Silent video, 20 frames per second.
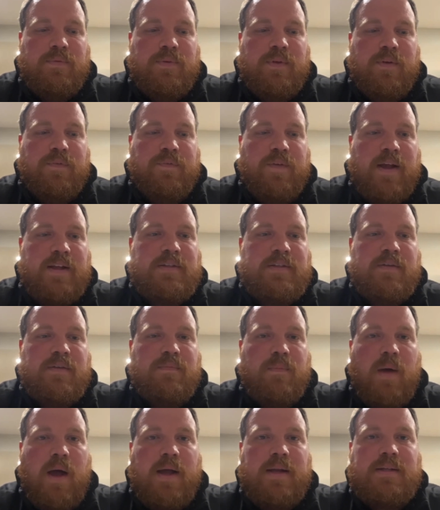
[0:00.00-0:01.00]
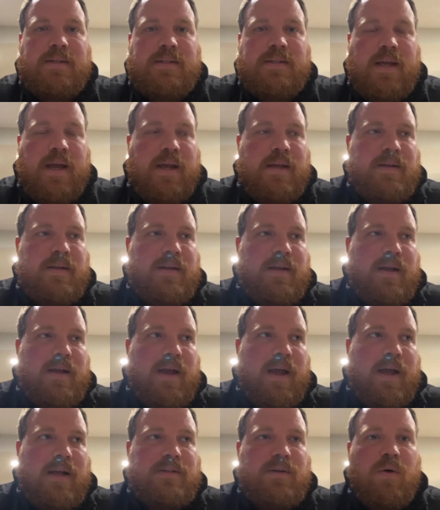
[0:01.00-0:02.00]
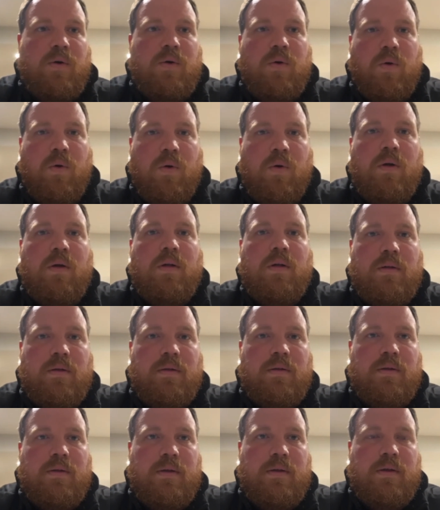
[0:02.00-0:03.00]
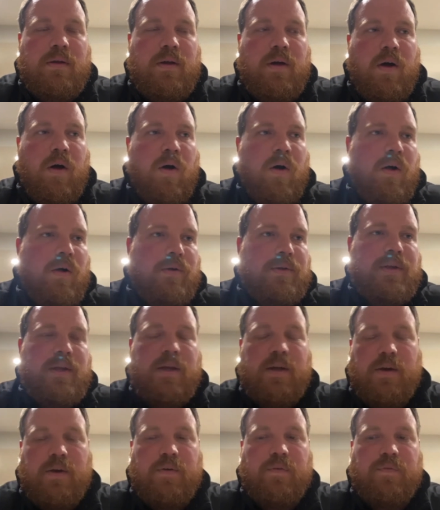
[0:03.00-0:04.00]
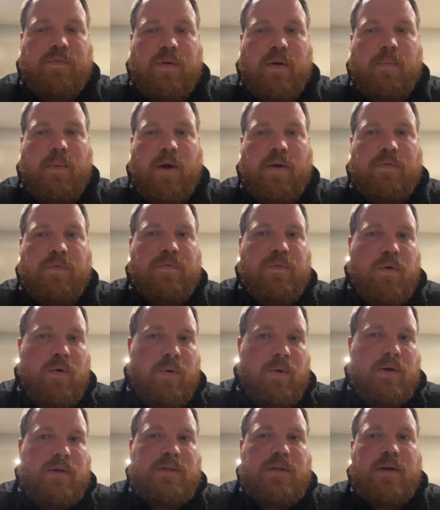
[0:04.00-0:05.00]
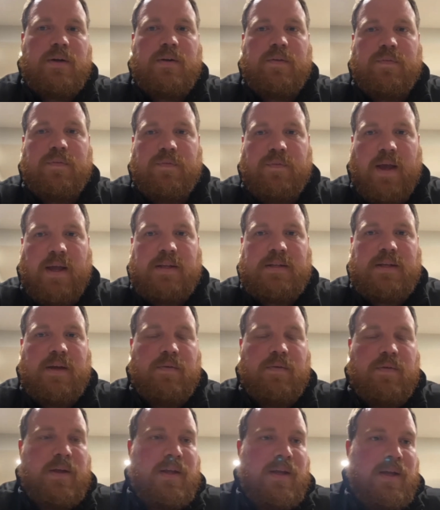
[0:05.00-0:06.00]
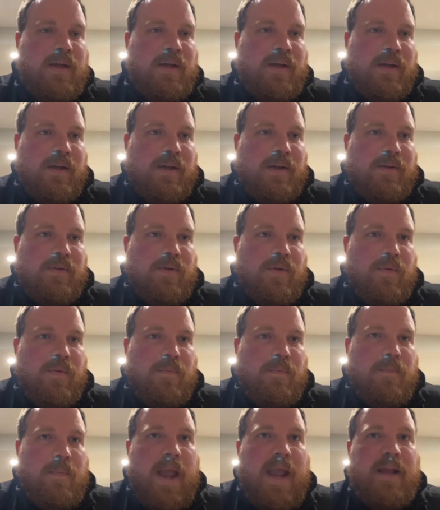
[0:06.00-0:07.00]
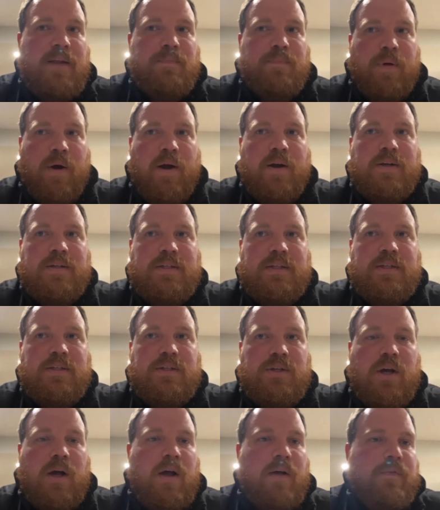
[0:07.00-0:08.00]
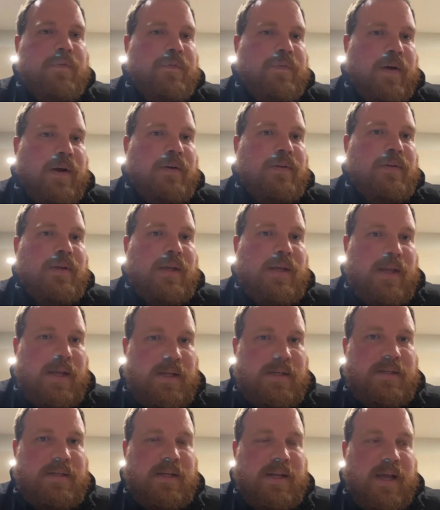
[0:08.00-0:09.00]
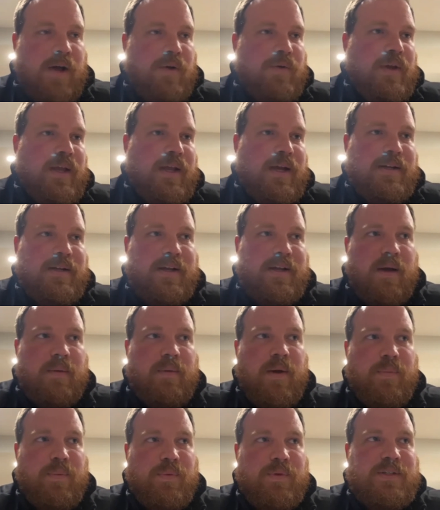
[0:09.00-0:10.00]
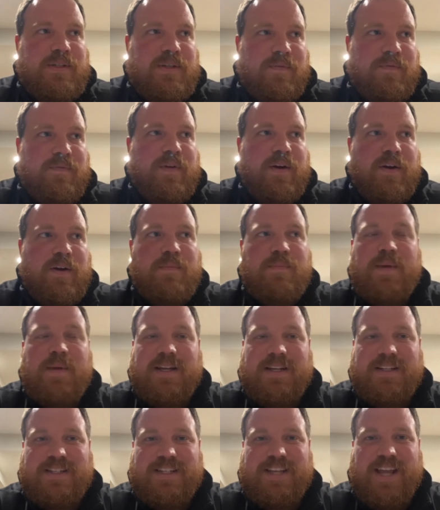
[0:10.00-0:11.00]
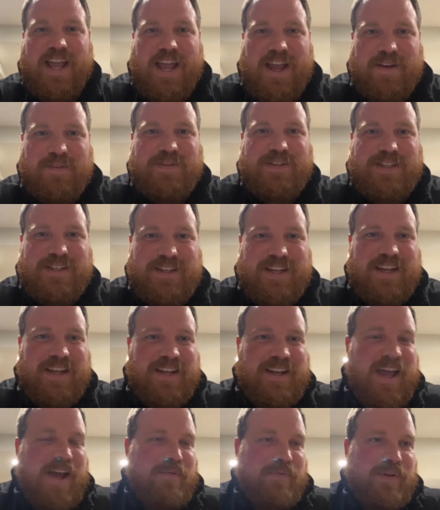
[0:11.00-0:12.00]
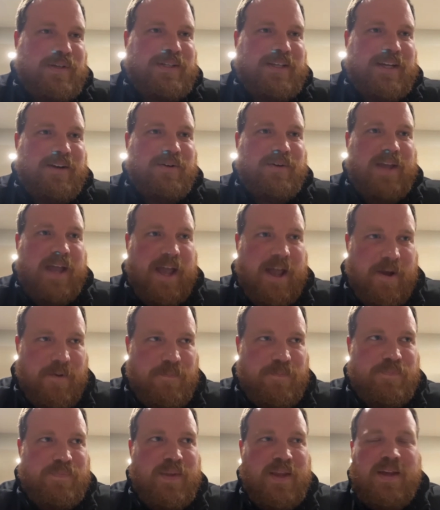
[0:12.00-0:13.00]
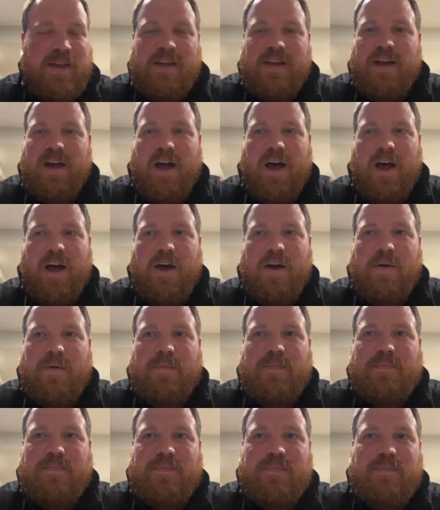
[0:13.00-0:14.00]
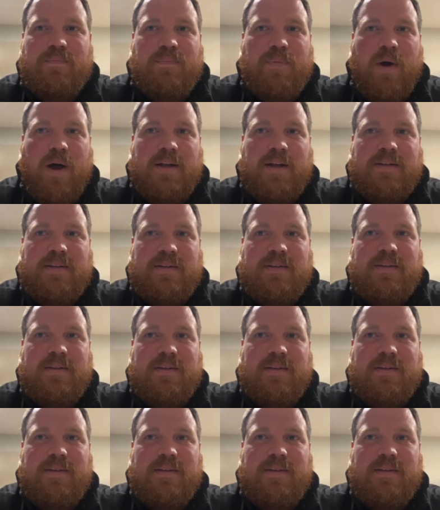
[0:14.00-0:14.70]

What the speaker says: defensive mindset as a whole all year, from our forwards, our defense, everything, made Parsi's job fairly easy. Now, he had to come up with some very big saves in every single game, but